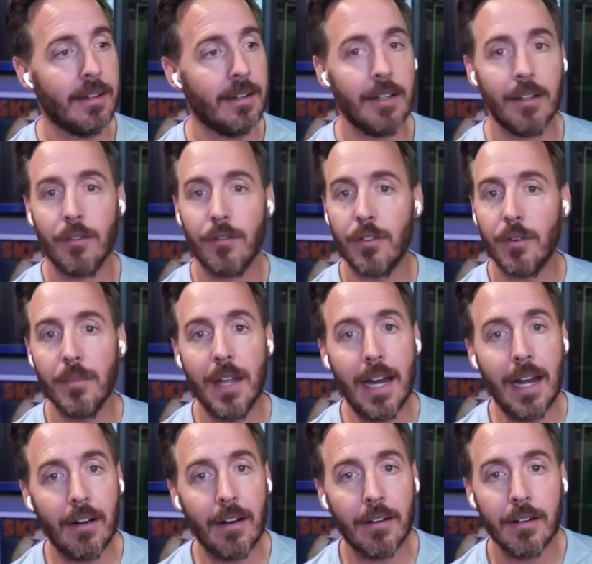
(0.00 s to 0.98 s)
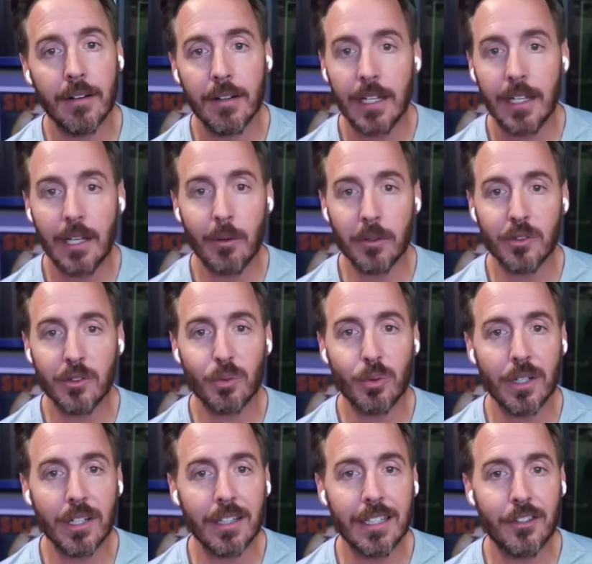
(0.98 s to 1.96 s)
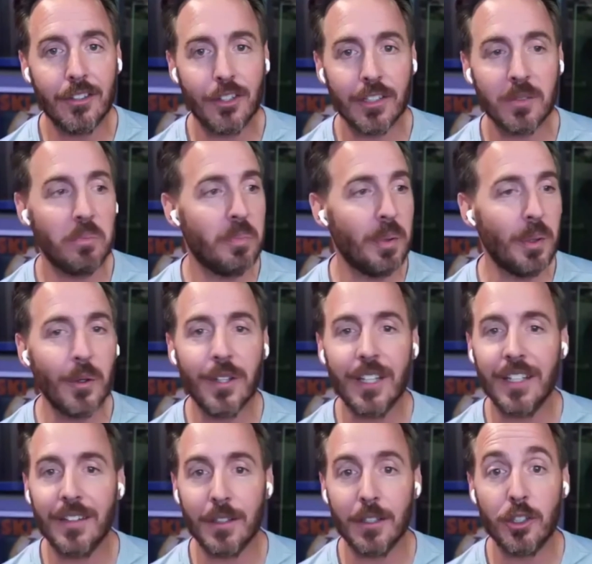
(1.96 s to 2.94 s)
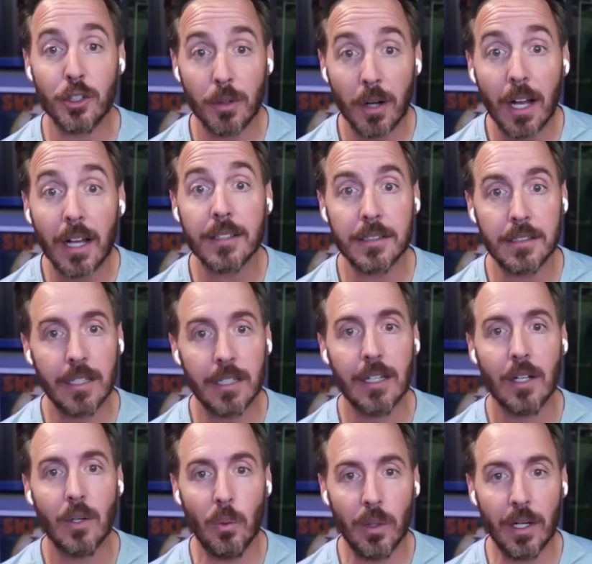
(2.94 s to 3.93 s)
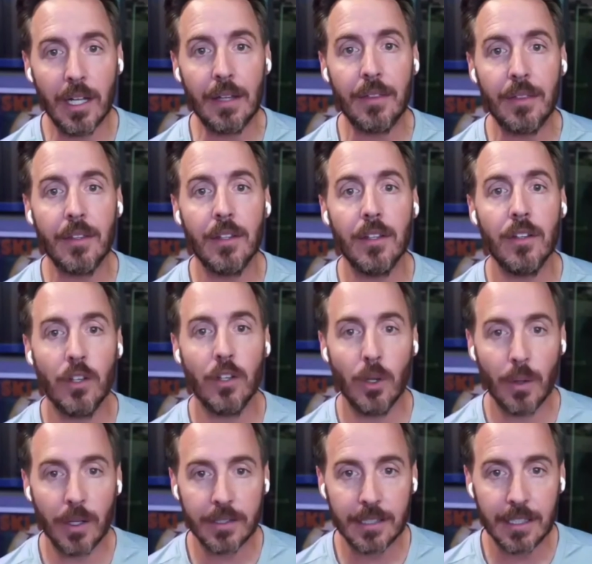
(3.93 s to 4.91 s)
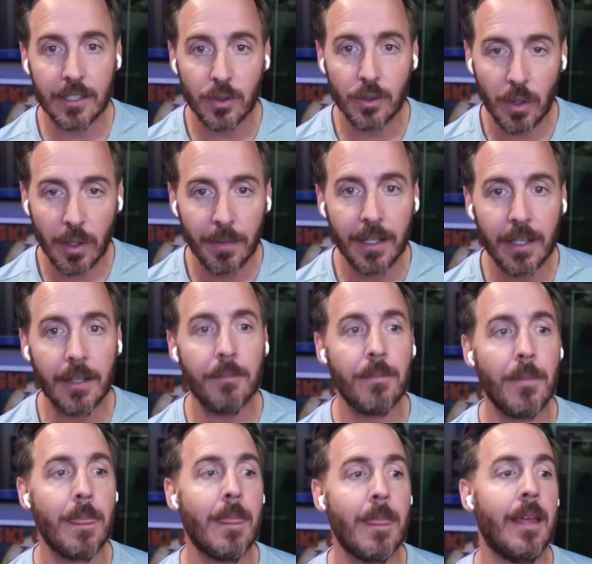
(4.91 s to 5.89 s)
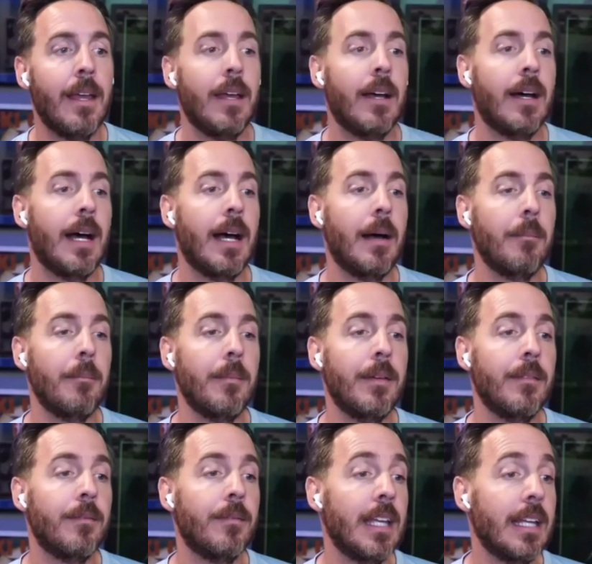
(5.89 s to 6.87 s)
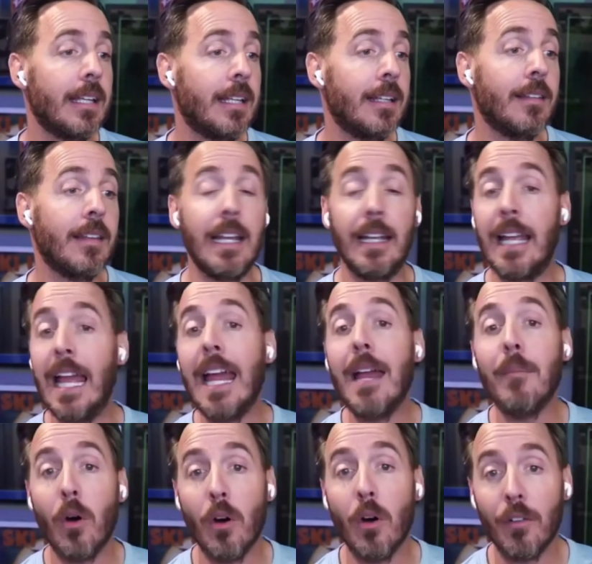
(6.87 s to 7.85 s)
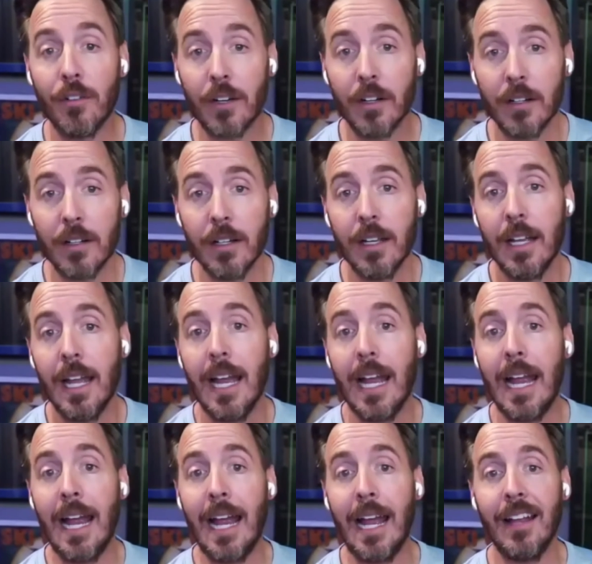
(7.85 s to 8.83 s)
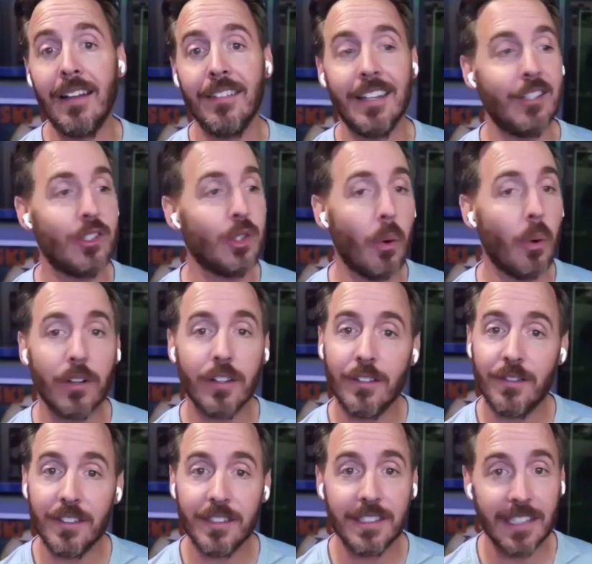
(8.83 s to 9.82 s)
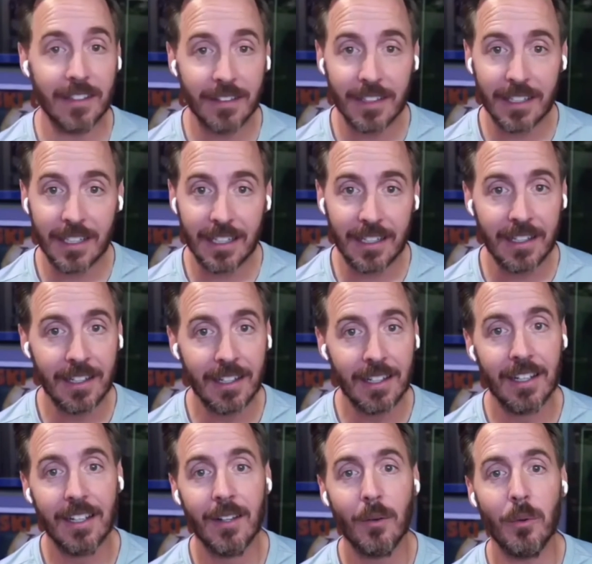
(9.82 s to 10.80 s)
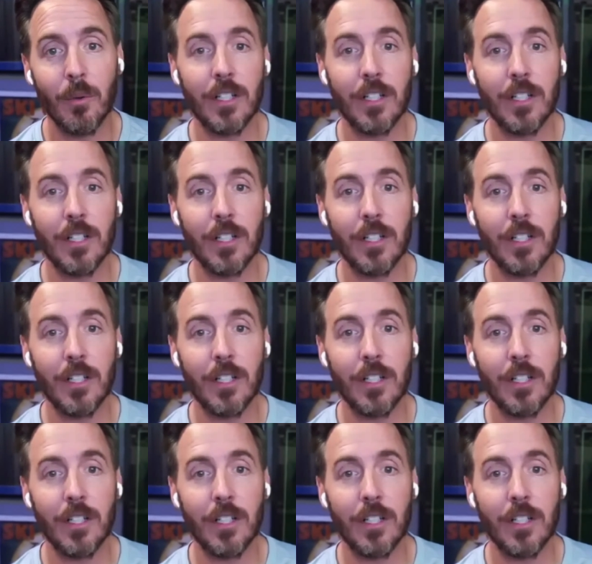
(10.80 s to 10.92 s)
from there, it was really just building the trust with USA Swimming. They came over and they toured the facility, which